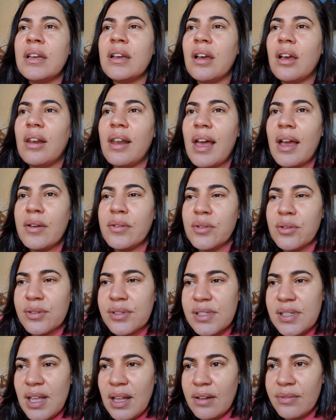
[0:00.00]
Allow
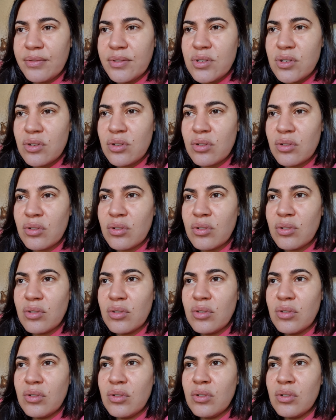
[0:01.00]
yourself
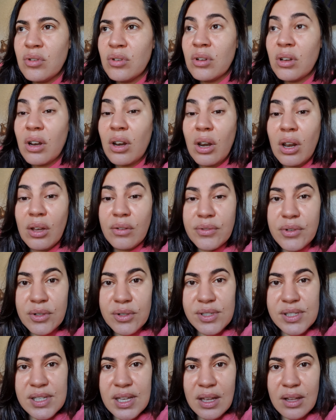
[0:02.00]
to love
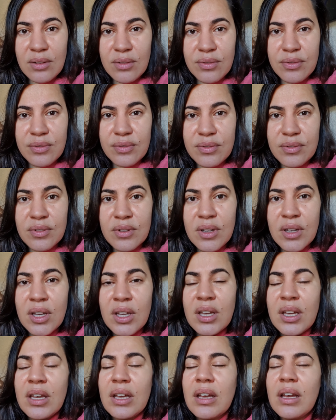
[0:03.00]
yourself.
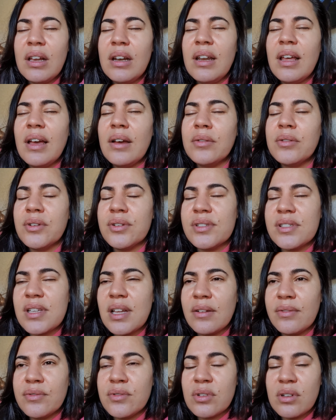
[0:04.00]
Allow
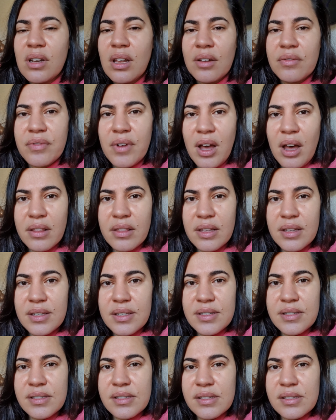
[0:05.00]
yourself to love
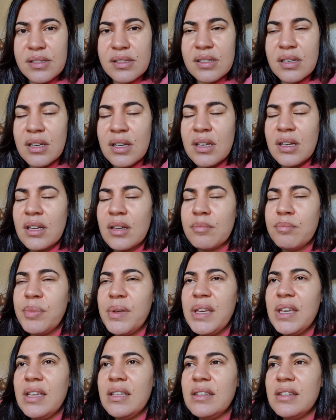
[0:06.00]
others.
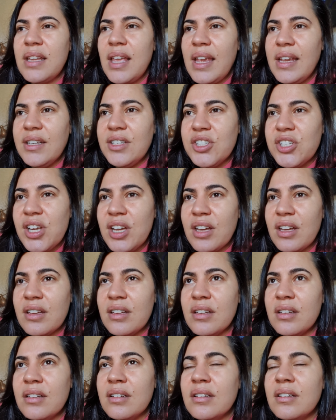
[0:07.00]
Be in
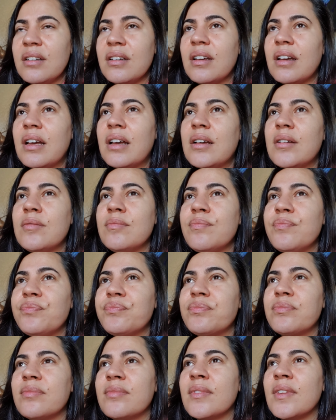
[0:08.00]
nature.
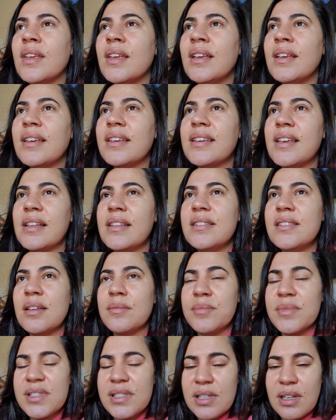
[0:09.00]
Um, get
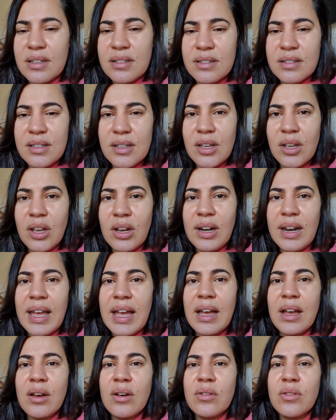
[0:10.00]
some sun.
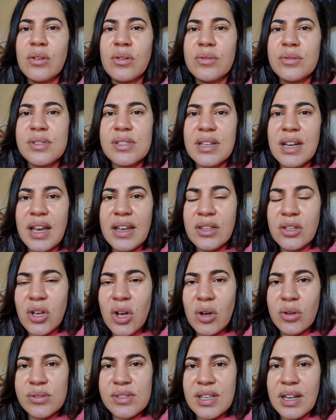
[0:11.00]
Allow those light
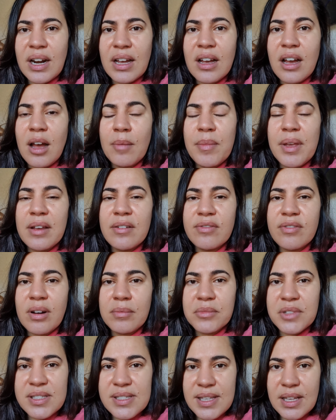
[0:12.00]
codes that are coming
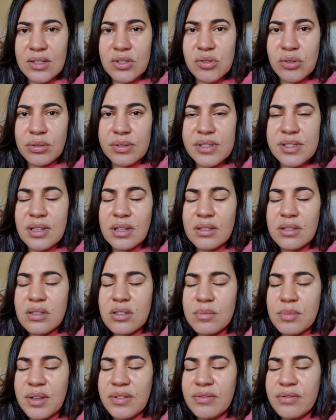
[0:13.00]
from the central sun
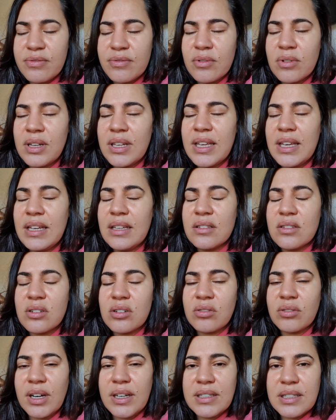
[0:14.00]
to be fully
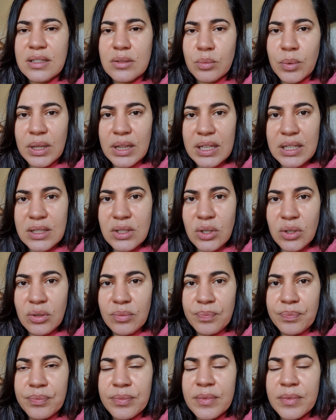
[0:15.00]
integrated within you.